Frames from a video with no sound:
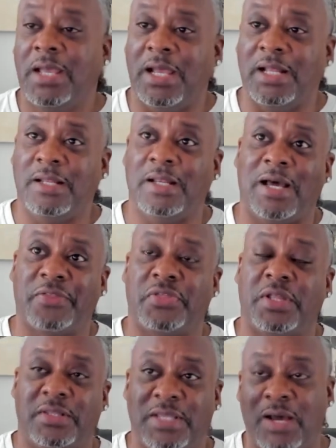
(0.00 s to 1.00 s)
And I
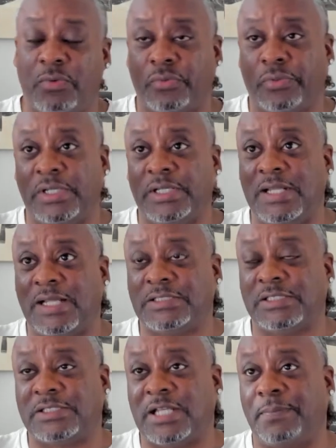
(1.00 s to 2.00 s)
think that would really not
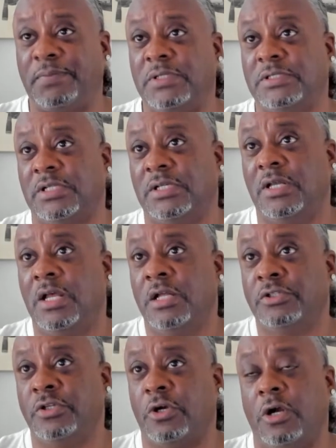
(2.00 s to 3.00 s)
just tap into
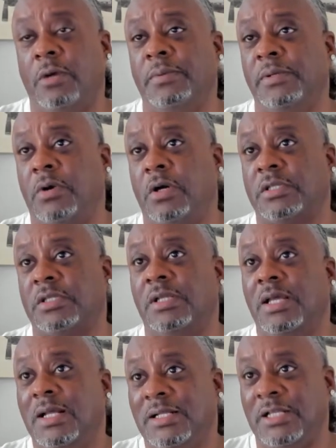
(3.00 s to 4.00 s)
the urban market,
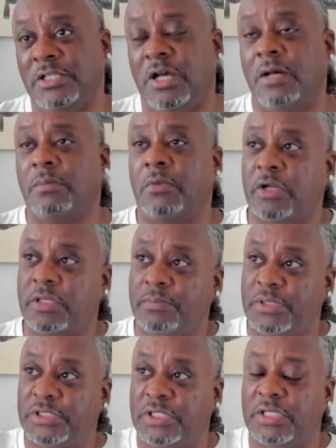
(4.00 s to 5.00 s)
the young market,
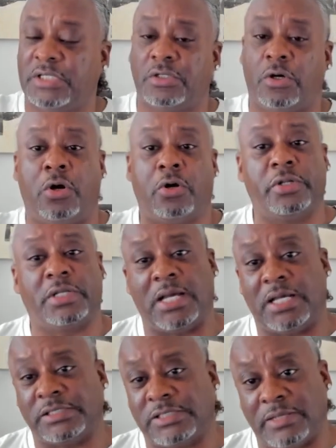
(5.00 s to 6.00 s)
but you can get the older
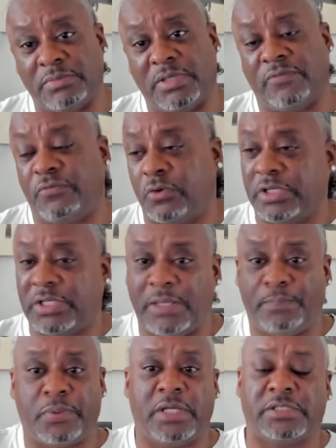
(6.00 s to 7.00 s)
guys like me,
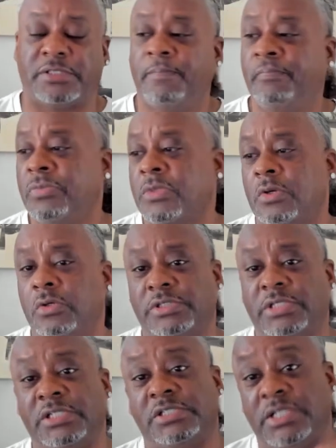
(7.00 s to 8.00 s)
48 plus, who
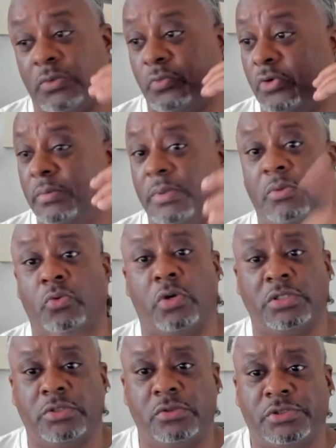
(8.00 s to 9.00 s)
say, shit, remember Roy
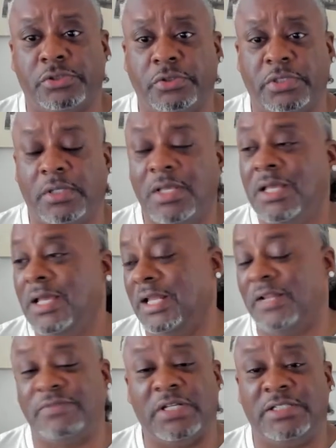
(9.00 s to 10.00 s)
Jones Jr.? And
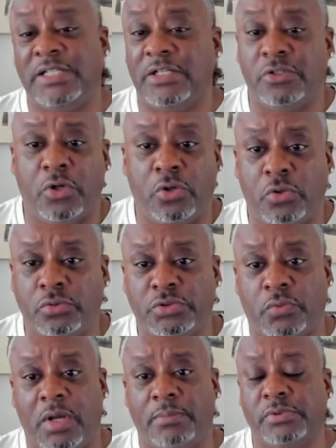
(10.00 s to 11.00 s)
if they didn't know who
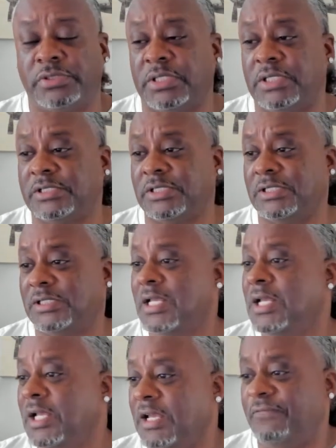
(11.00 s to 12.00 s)
Jaron Boots Ennis is,
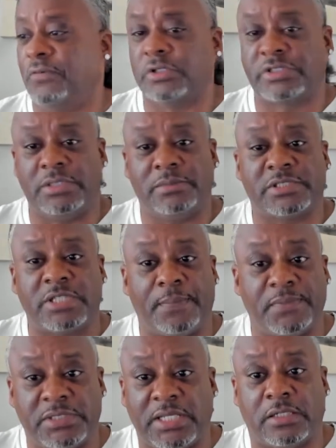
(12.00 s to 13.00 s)
it forced them to stop
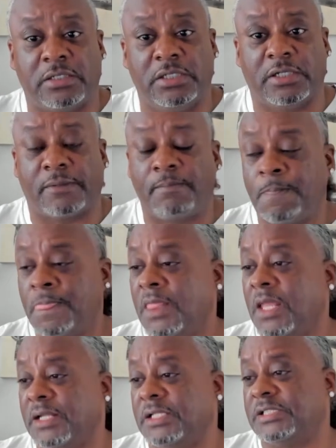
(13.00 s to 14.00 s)
and take a look
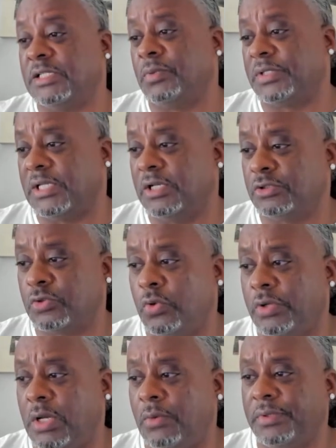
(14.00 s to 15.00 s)
and to see what the hell's
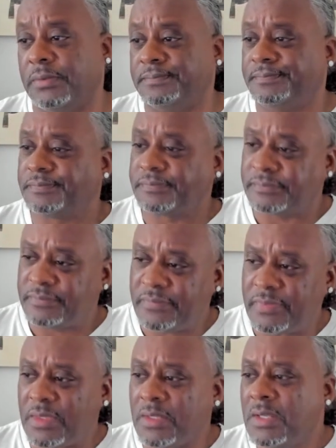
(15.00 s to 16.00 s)
going on with him.
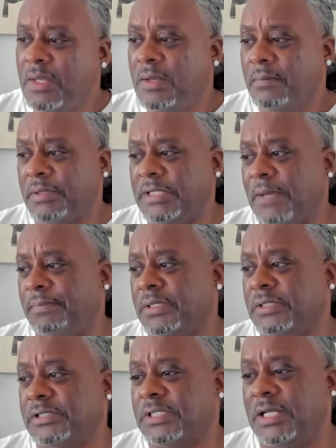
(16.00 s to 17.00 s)
But that
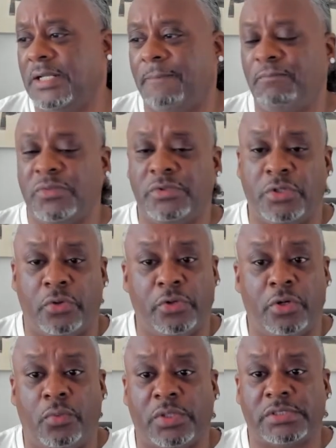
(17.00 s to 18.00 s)
being said, don't
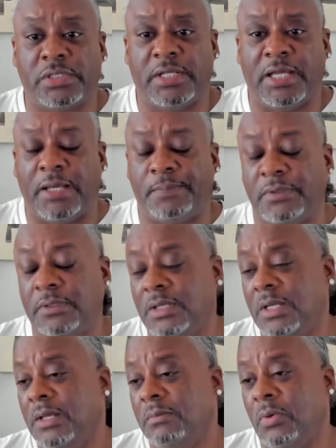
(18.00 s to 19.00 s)
know what's going to happen.
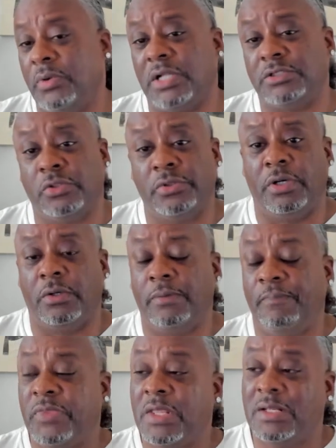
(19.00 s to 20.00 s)
But what I do know,
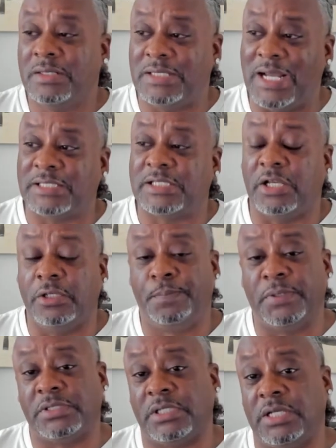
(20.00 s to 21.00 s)
that's how you
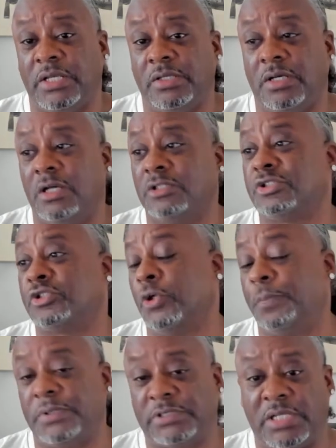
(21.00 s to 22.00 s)
put together a
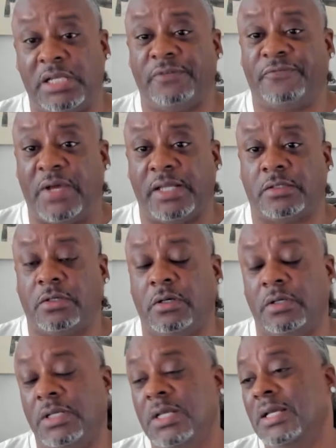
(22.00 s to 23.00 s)
super solid fight
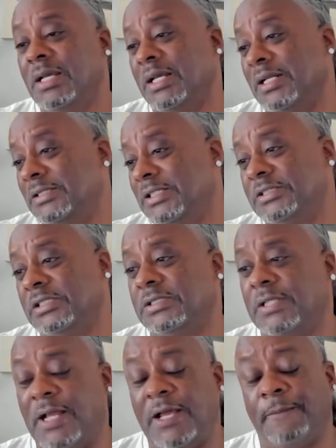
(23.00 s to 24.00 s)
card. In addition
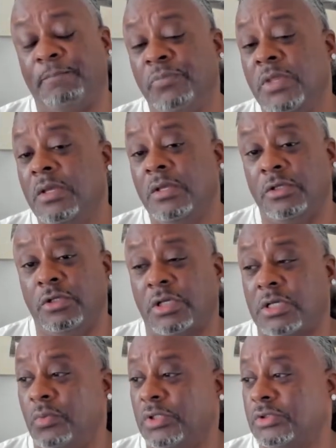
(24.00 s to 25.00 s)
to that, you
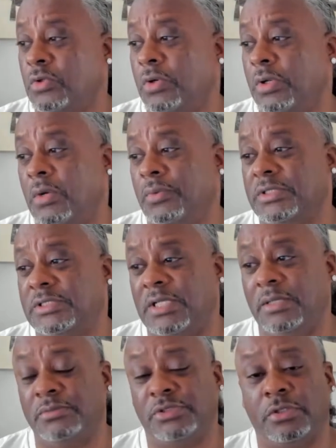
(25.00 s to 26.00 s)
look at what's going on with
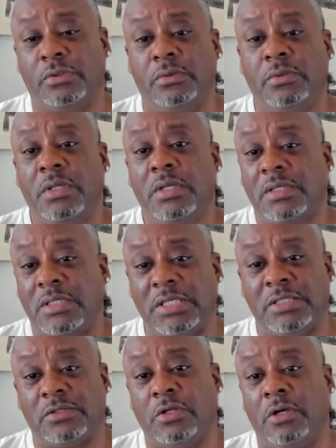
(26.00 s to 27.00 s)
Tim Zhu,
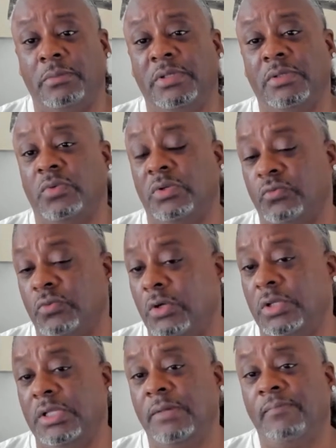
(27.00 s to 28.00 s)
Keith Thurman, with
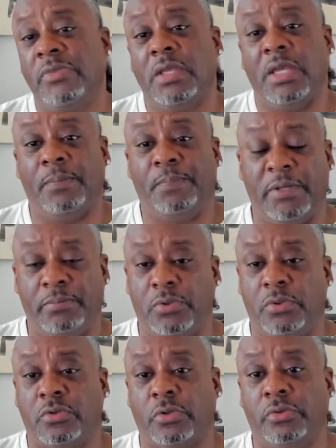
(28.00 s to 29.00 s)
Rolly, and
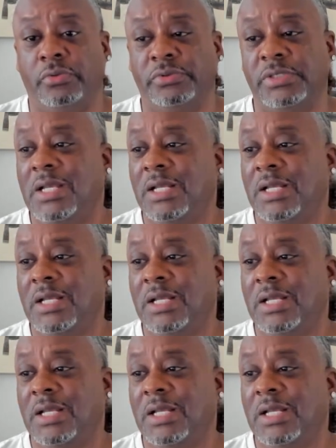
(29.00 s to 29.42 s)
Pitbull Cruz.